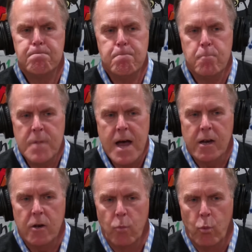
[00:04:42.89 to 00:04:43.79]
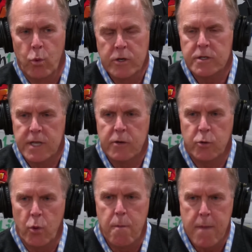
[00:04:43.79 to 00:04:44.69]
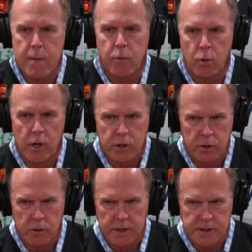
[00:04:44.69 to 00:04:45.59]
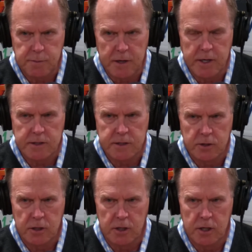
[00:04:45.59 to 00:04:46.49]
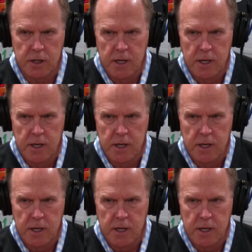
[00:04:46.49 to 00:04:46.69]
not, when you say you remember what you experienced and you learned,